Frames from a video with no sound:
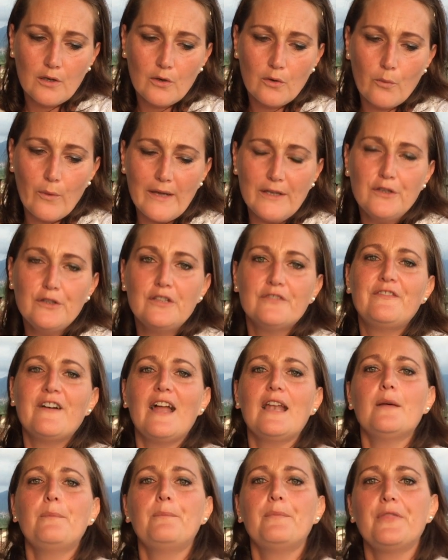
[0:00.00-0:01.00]
where you
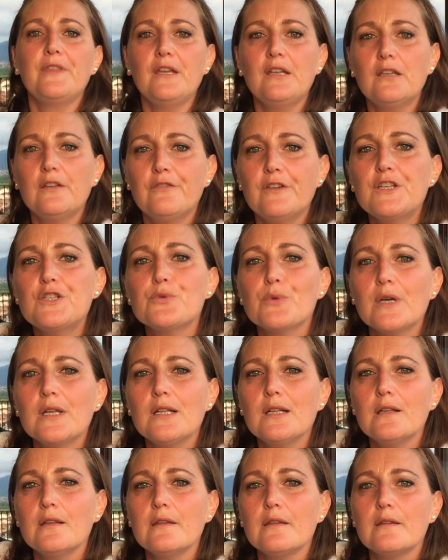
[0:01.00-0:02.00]
develop the
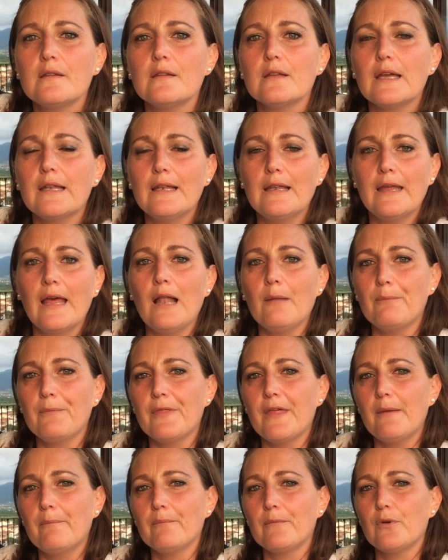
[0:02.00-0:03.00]
individuals and help
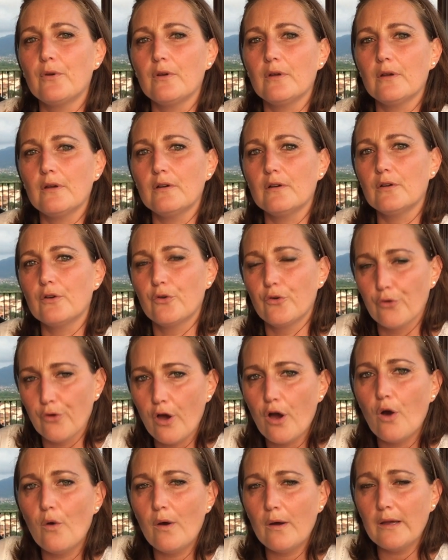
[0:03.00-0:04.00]
them
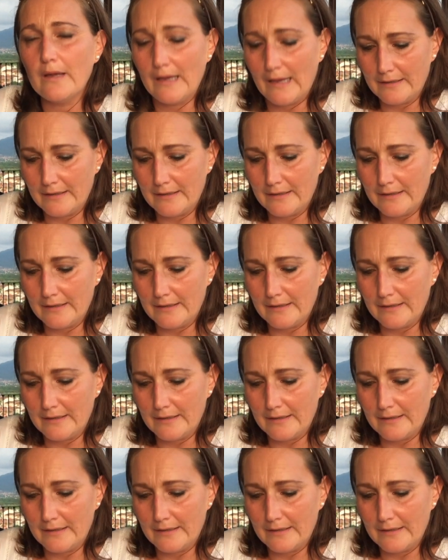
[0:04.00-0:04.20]
grow,